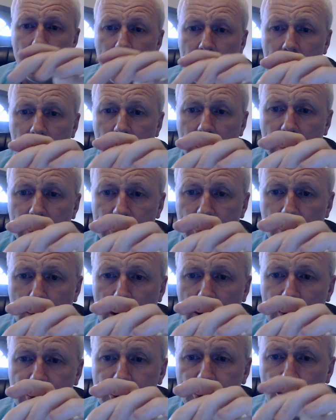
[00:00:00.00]
it's
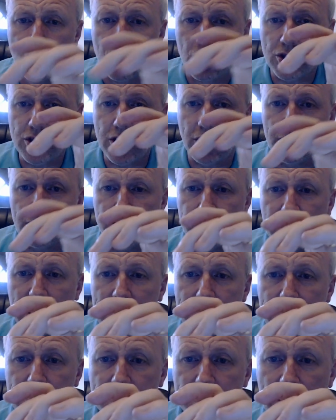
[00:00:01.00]
quite short, so the flavour
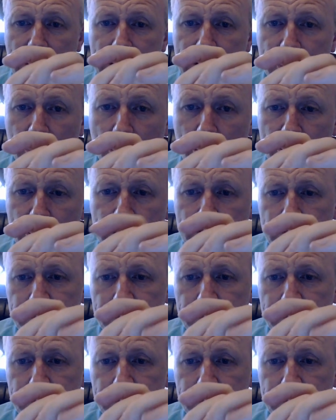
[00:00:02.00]
is very good.